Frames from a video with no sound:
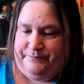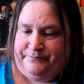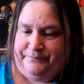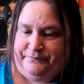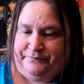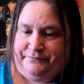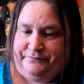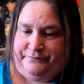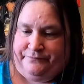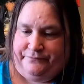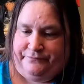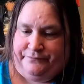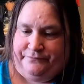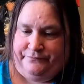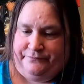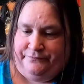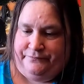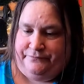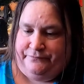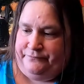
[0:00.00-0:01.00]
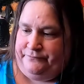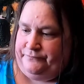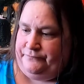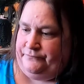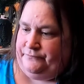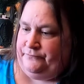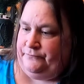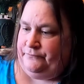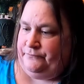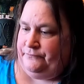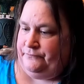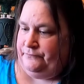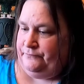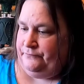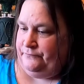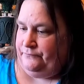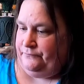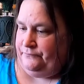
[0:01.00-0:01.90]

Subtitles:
Nothing is said.